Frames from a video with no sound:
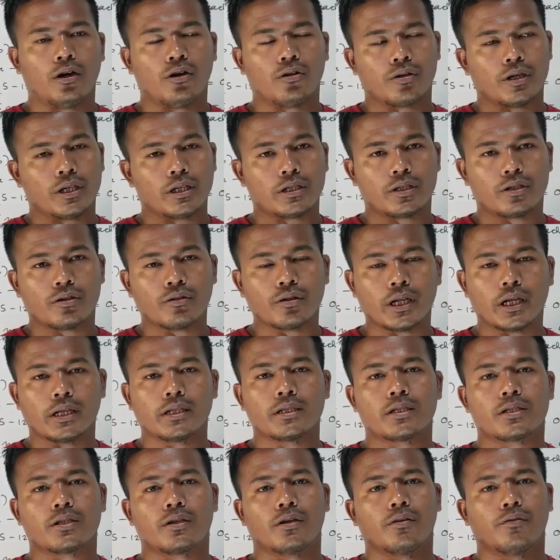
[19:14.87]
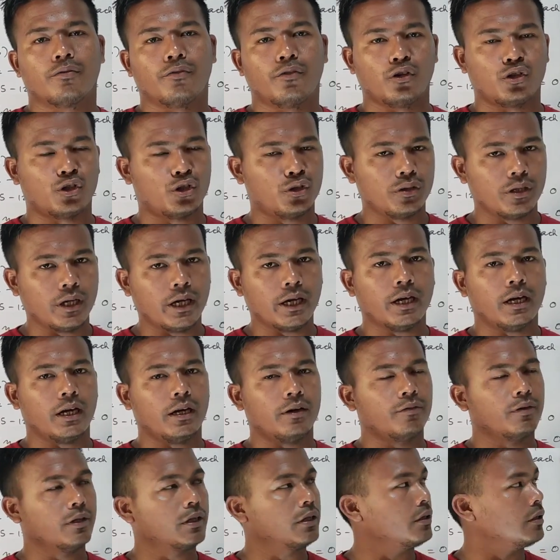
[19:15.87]
Okay students, for today I
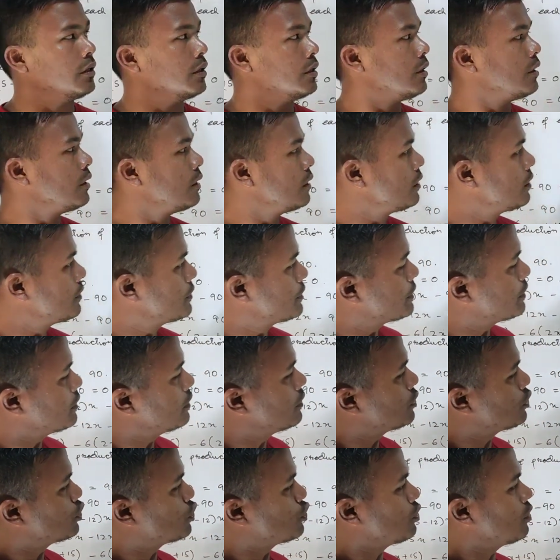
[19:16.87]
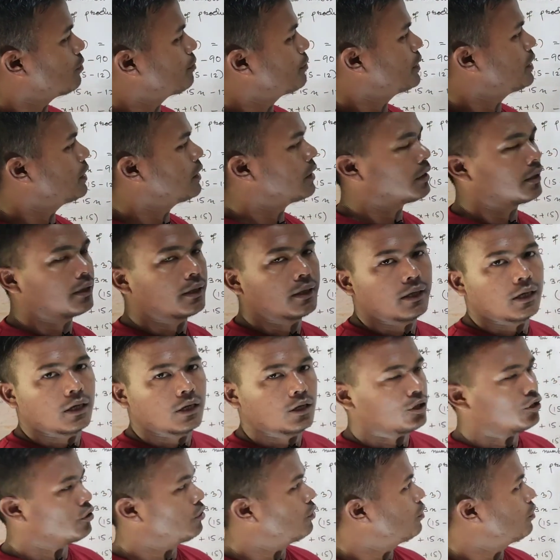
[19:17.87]
will stop here.
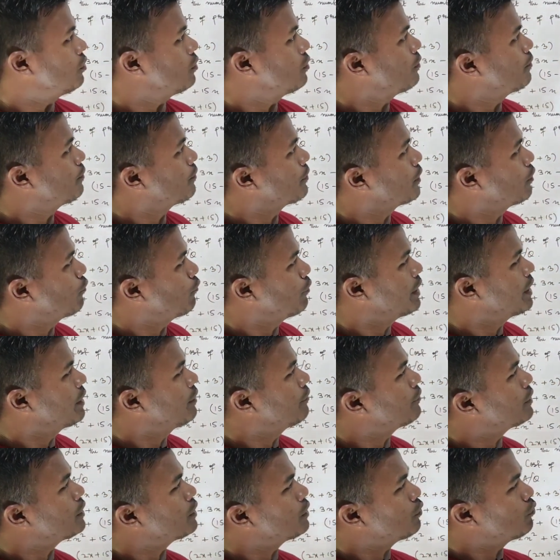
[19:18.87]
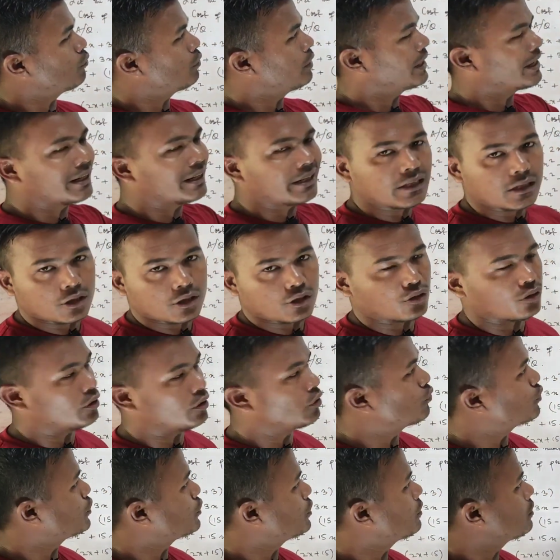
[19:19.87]
So whenever you learn the
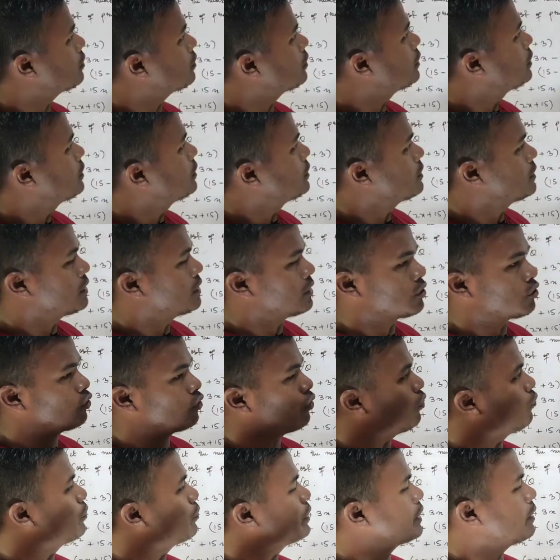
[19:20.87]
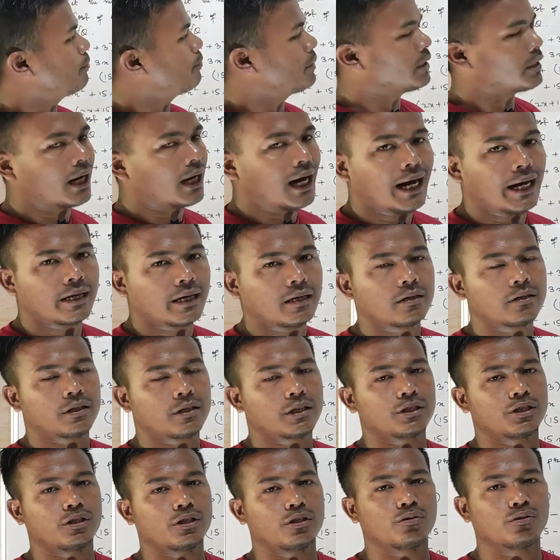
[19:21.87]
solution, just go with a bit higher
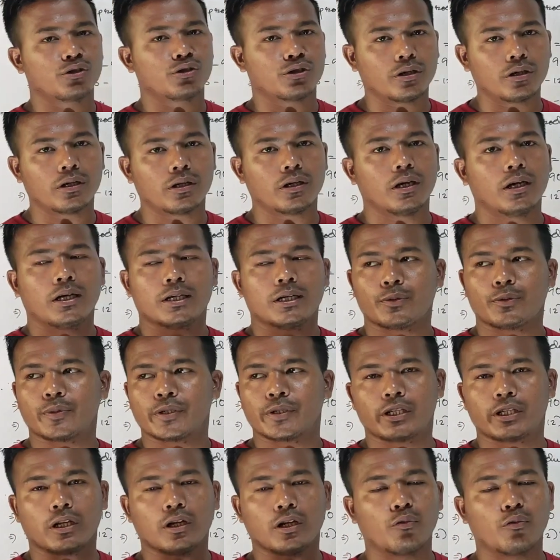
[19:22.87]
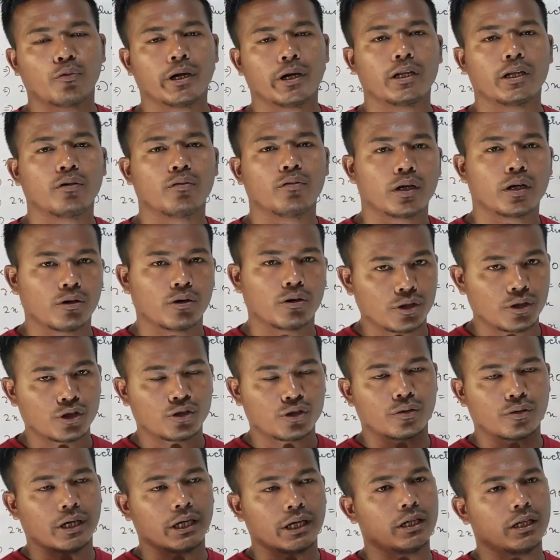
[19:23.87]
resolution, especially when you are going
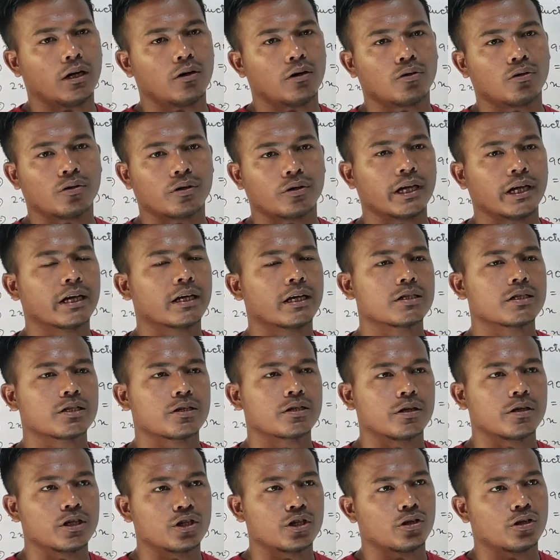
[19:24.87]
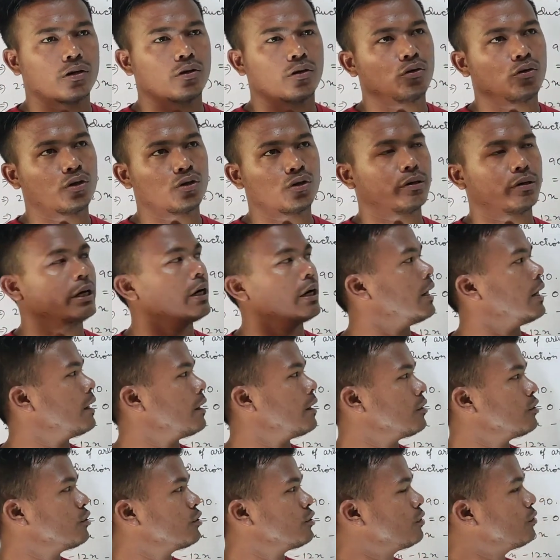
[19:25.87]
to write down or take a screenshot, go to a
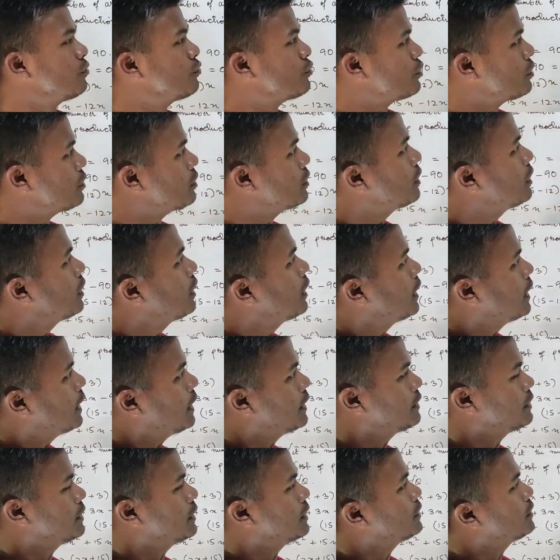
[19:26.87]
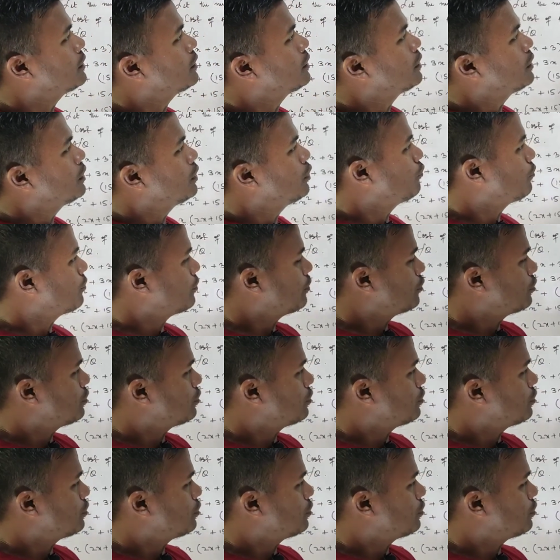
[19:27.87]
higher resolution, and then you